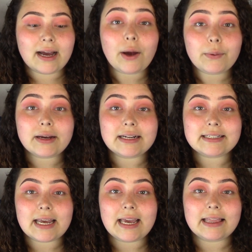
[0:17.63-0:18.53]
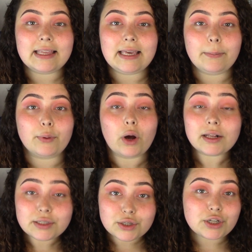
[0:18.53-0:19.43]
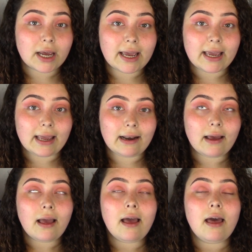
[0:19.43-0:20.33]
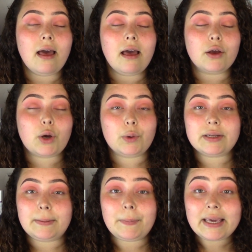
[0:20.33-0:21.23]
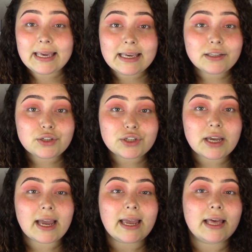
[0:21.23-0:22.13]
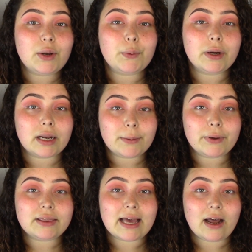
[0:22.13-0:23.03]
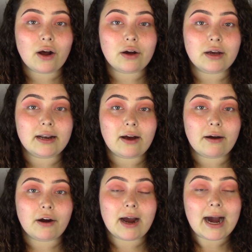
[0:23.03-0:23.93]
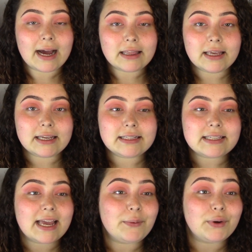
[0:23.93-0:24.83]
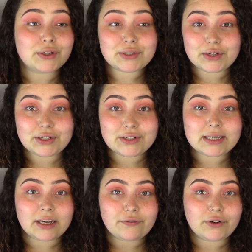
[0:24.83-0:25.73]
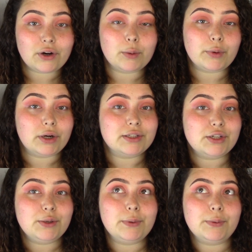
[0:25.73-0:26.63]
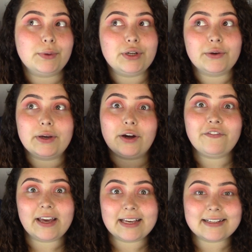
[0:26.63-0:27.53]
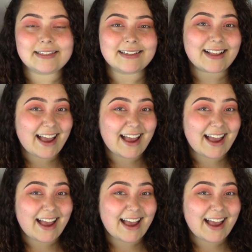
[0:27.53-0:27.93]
Now we're going to take the bronzer shade Golden Peach and we're going to put that on our eyelids, and we're also going to use that for our bronzer when we're doing our face.